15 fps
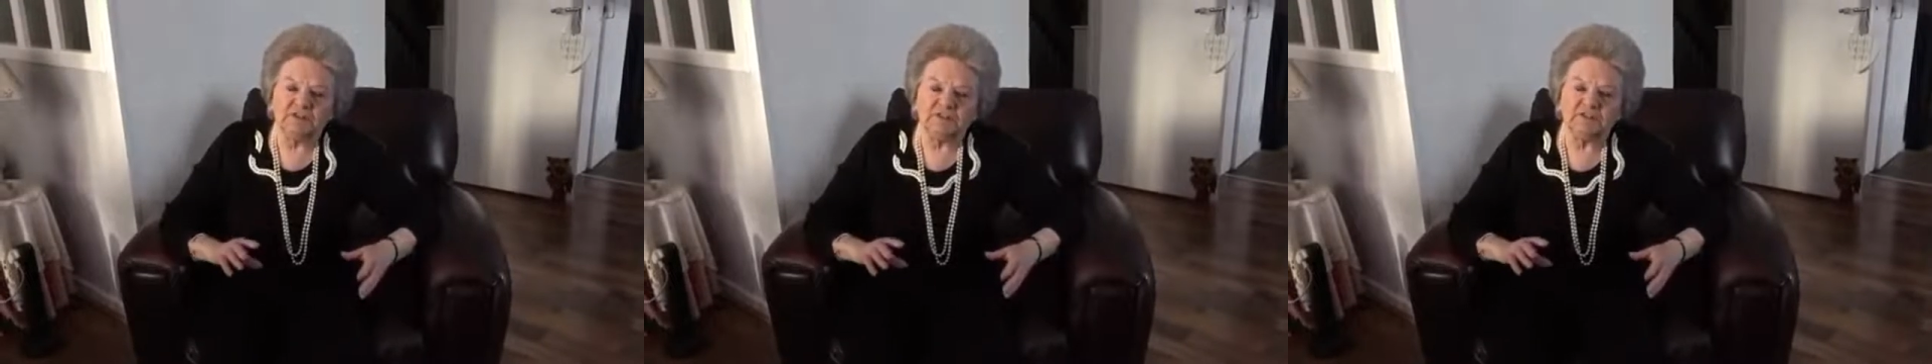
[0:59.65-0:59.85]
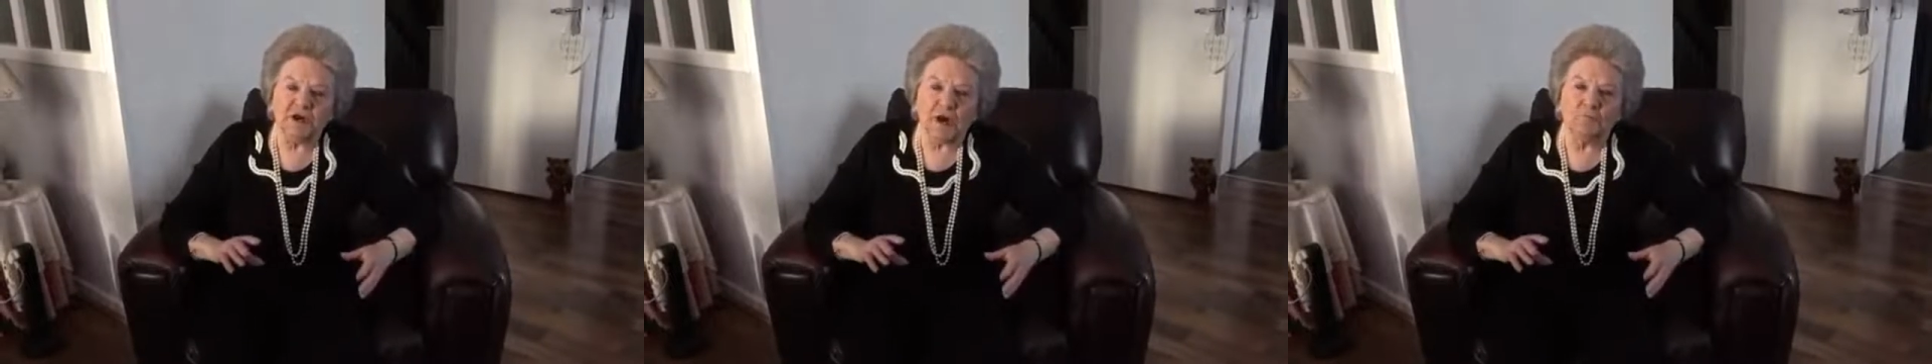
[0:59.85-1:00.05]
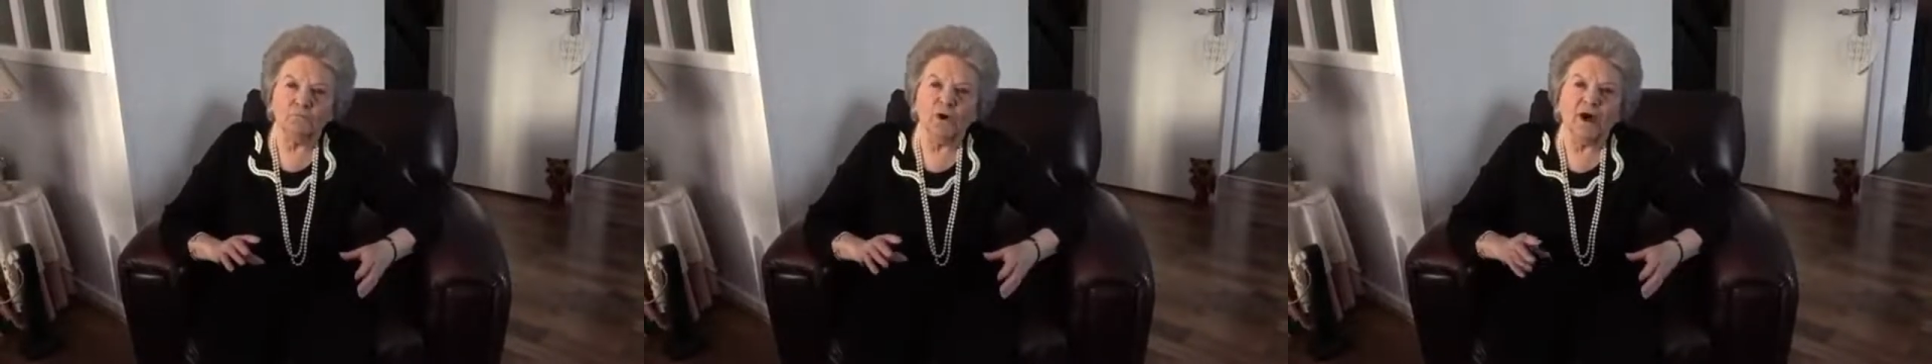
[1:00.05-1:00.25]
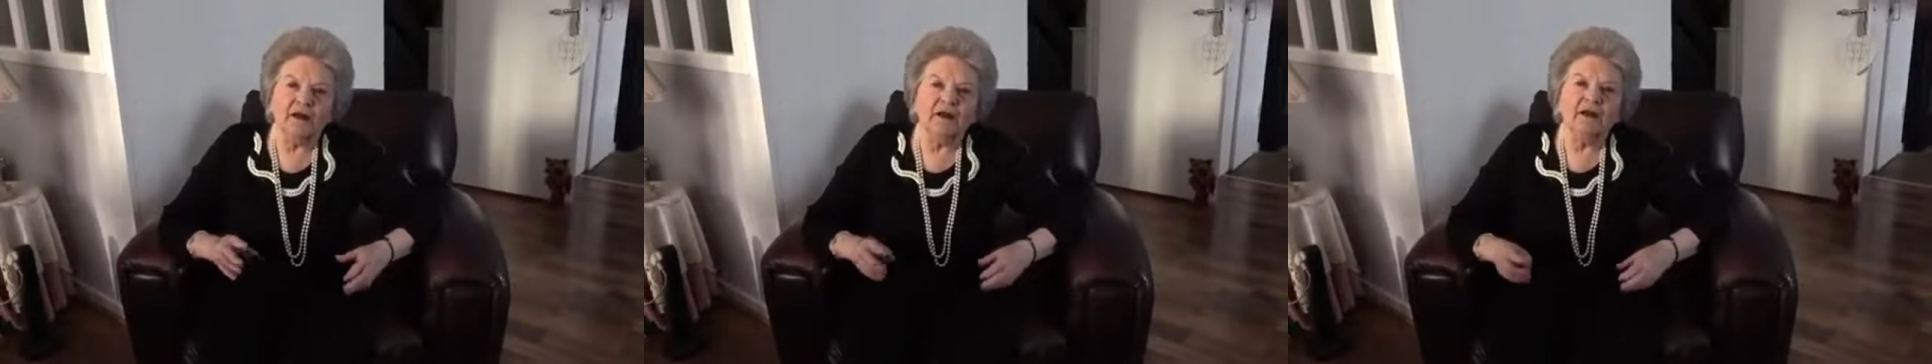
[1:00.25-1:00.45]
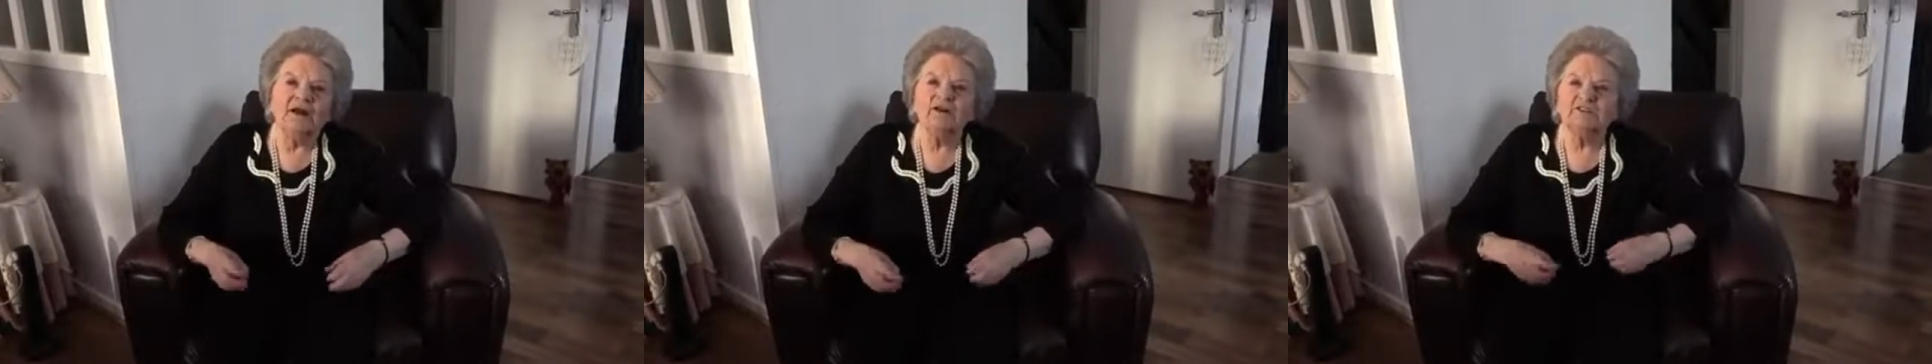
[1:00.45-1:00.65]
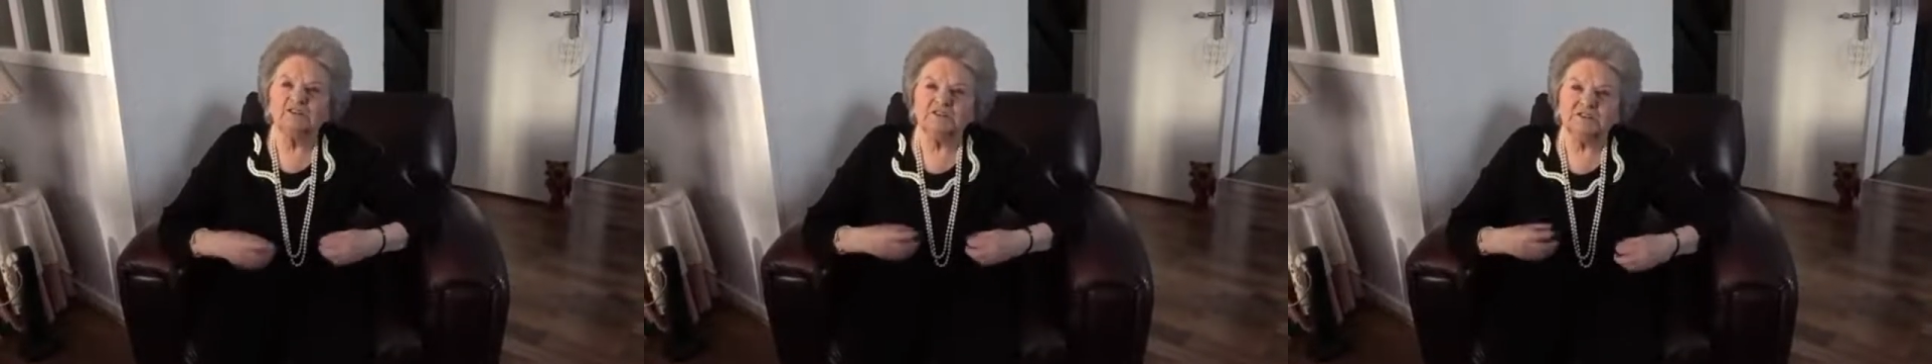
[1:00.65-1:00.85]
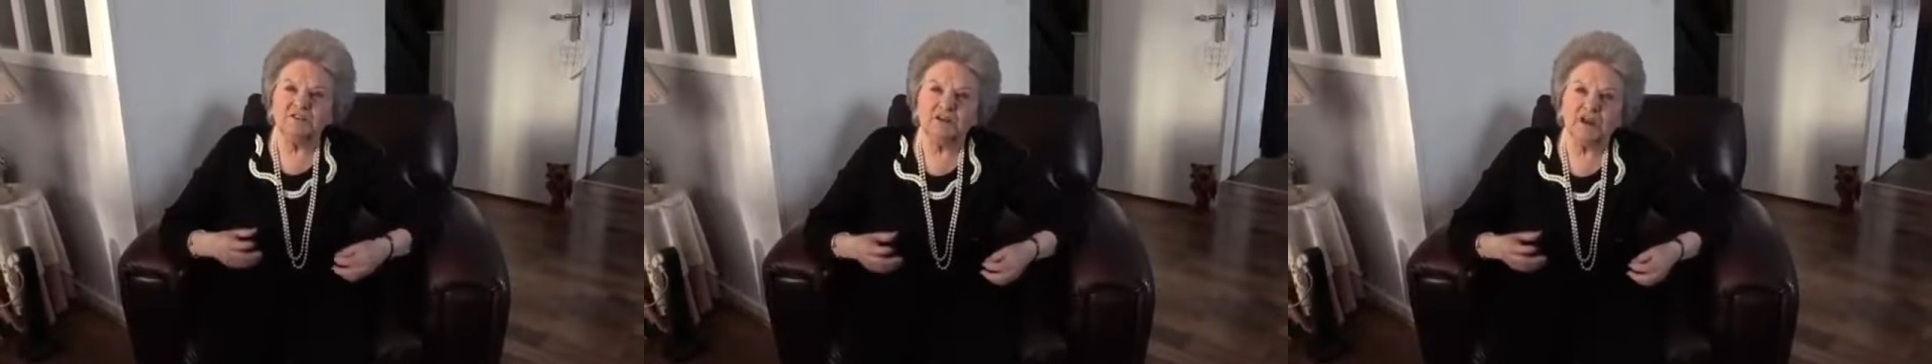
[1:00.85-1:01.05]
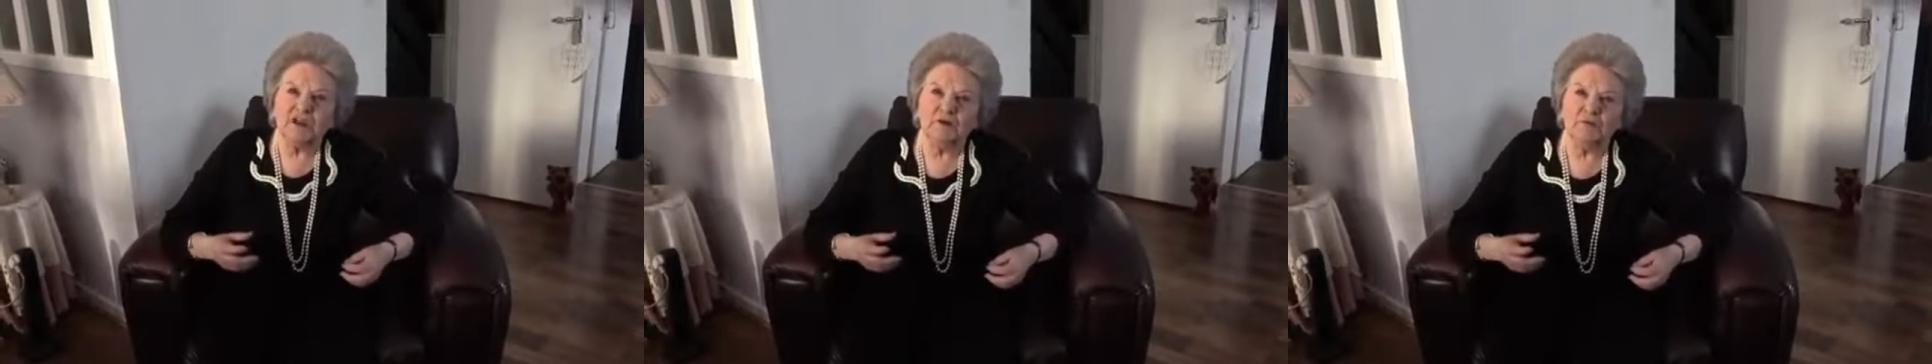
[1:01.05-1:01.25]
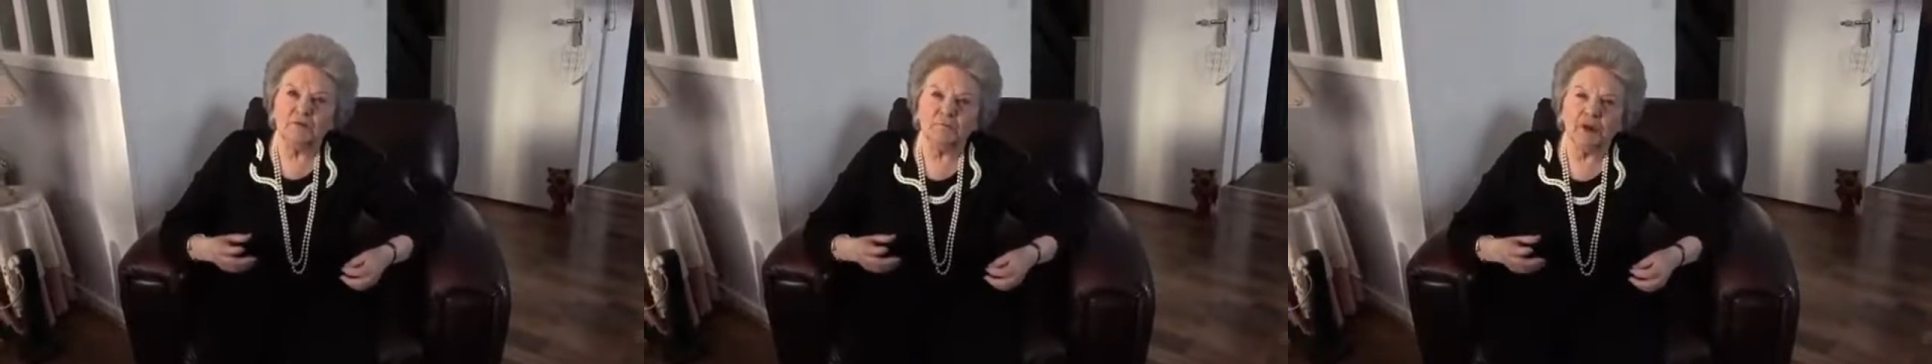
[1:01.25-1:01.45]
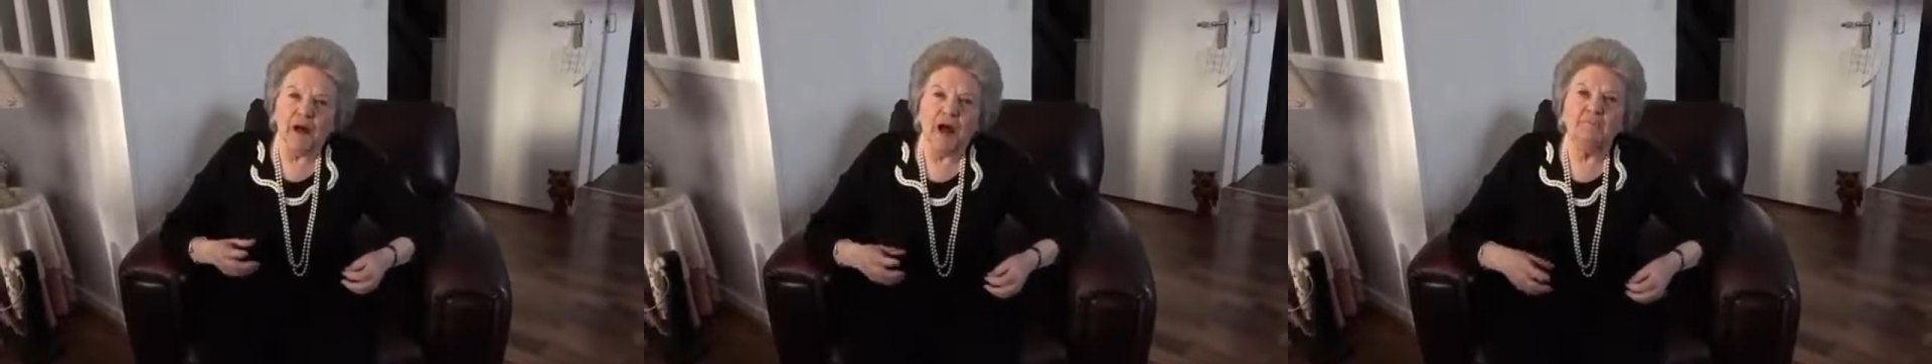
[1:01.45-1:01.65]
someone to cheer
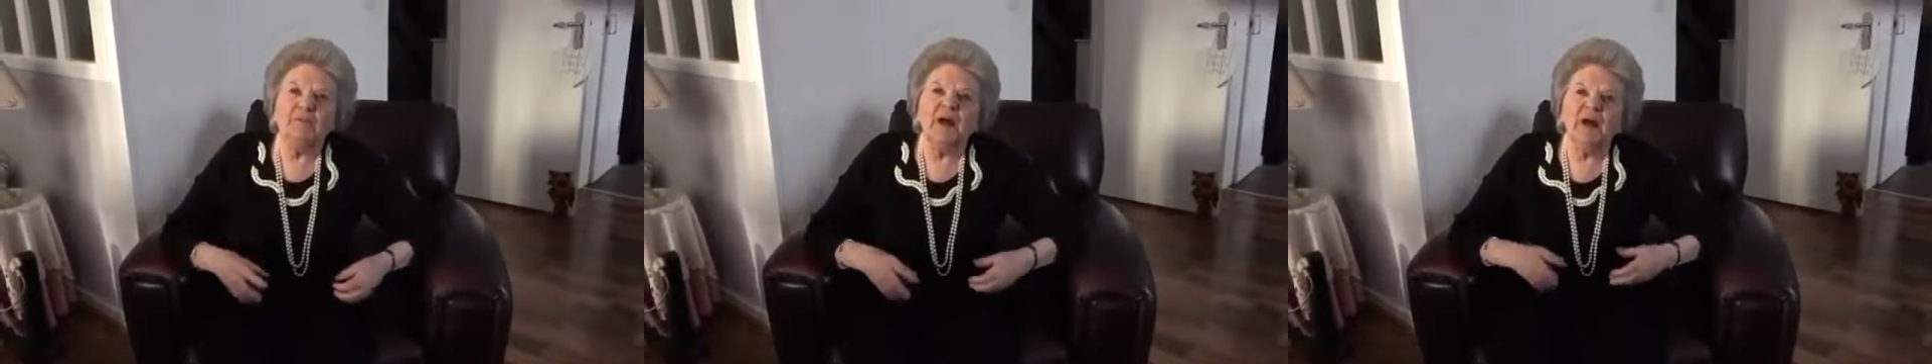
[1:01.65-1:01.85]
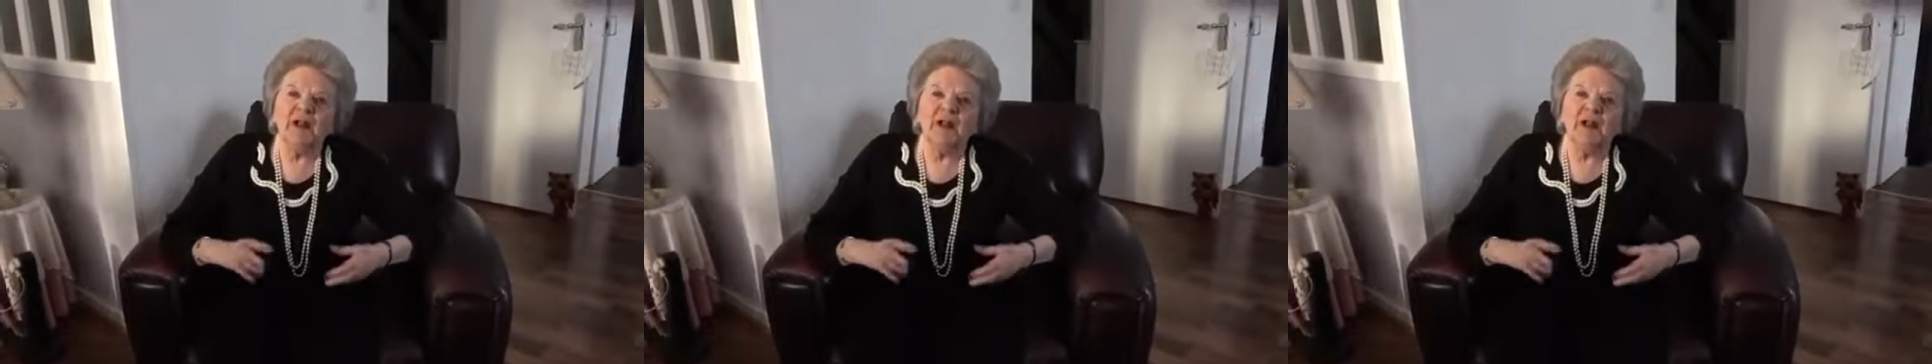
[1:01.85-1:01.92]
them up,